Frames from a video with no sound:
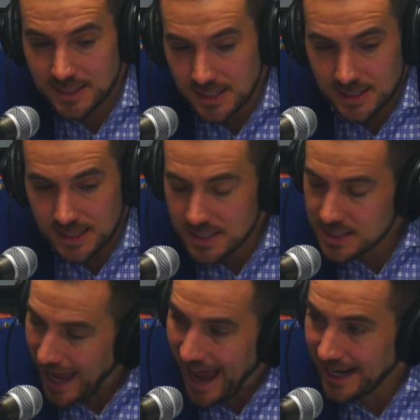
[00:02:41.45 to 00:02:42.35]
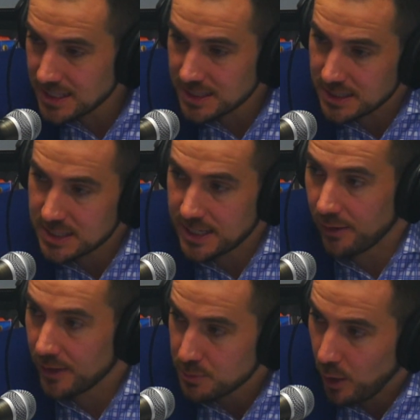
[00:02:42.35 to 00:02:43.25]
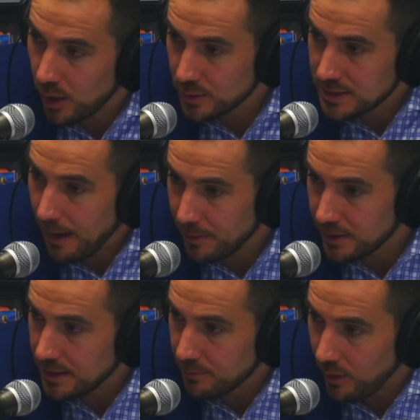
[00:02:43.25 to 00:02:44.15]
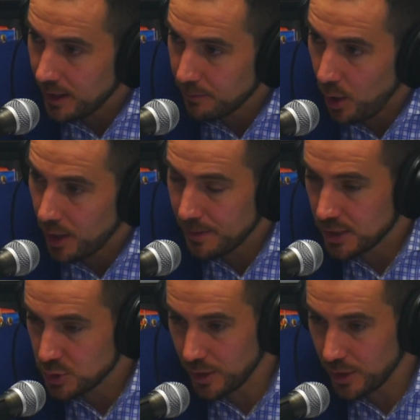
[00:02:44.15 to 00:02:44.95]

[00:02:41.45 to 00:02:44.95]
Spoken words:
And this is the saddest and scariest part of what's happened to the Democratic Party,